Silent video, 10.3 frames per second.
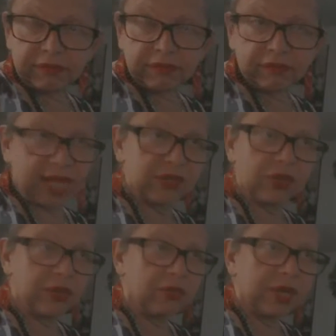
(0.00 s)
That's
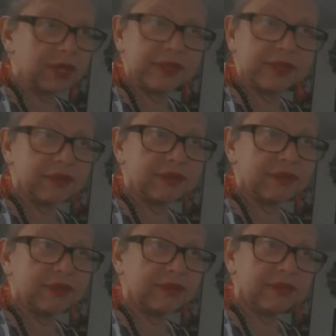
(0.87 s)
all it was.
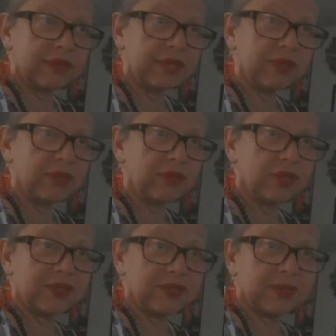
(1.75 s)
That's all it
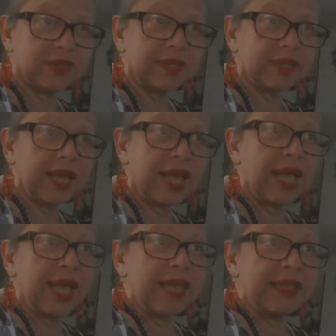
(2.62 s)
was. So it says uh,
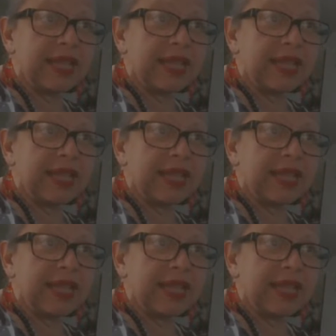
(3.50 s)
they